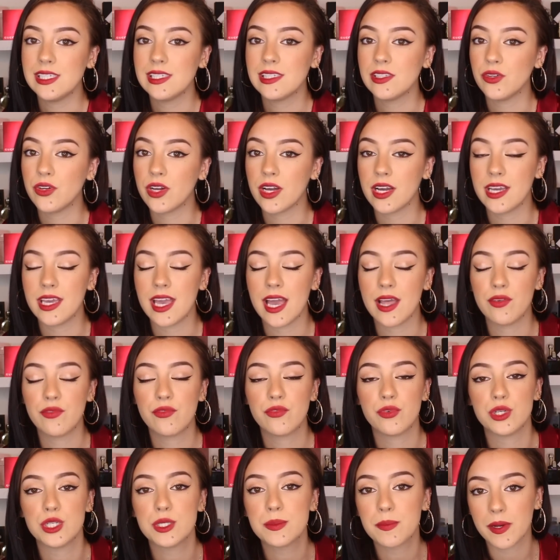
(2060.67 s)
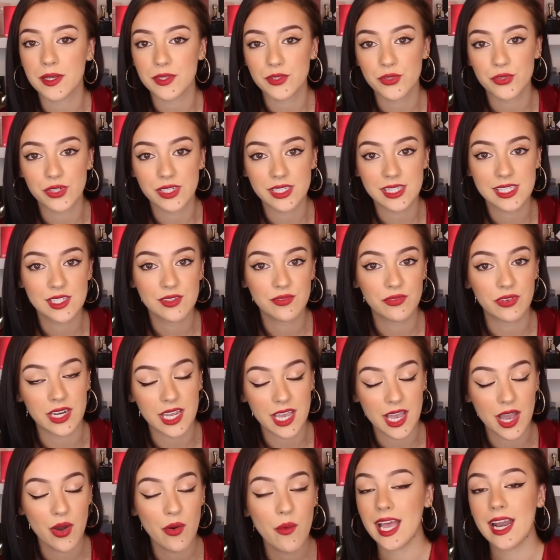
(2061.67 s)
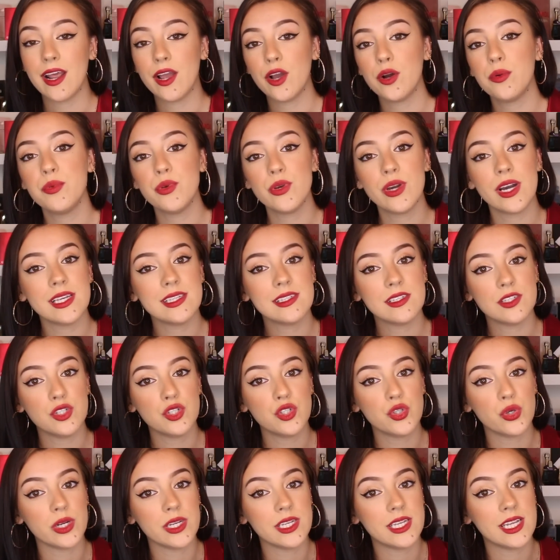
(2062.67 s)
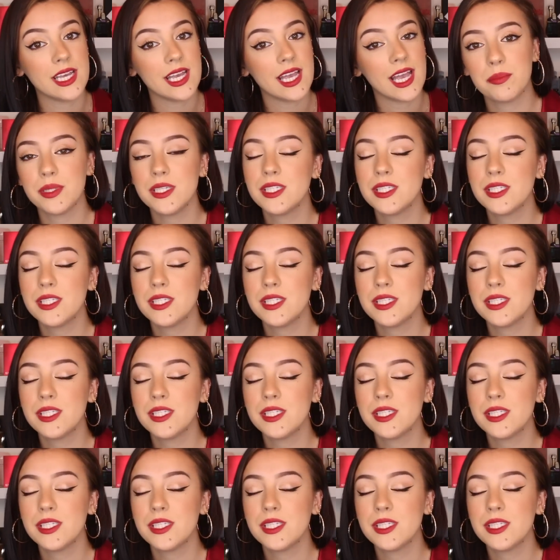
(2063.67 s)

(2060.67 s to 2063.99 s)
Silk again for sponsoring this video, and I hope you guys enjoyed it.